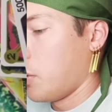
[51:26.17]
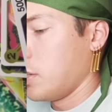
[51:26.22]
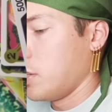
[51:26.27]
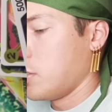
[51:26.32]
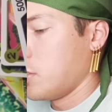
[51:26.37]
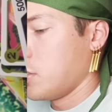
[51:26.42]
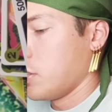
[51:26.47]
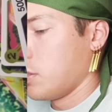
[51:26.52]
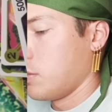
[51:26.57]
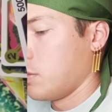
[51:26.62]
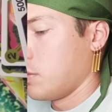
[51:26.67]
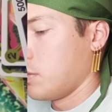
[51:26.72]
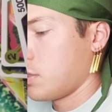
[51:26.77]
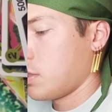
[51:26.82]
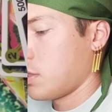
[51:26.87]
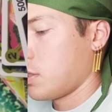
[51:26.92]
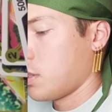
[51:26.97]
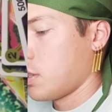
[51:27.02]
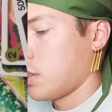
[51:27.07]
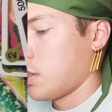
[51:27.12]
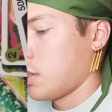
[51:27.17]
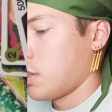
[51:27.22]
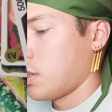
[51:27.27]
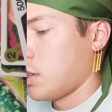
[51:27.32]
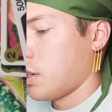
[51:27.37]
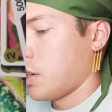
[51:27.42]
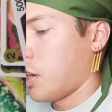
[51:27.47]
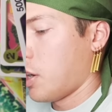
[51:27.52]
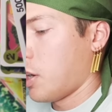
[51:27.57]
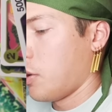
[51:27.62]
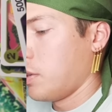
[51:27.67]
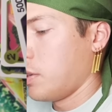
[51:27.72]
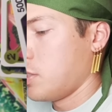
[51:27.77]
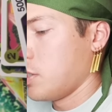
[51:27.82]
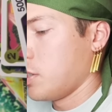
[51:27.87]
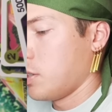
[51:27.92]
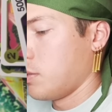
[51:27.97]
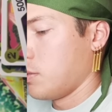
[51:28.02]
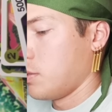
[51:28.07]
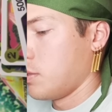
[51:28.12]
Hody Jones, Hody
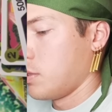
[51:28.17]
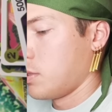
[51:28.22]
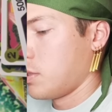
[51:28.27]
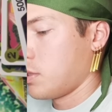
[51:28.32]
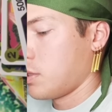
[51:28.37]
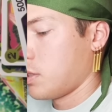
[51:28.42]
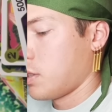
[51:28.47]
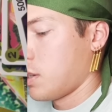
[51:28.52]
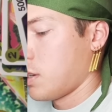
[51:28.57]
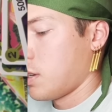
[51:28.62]
Jones,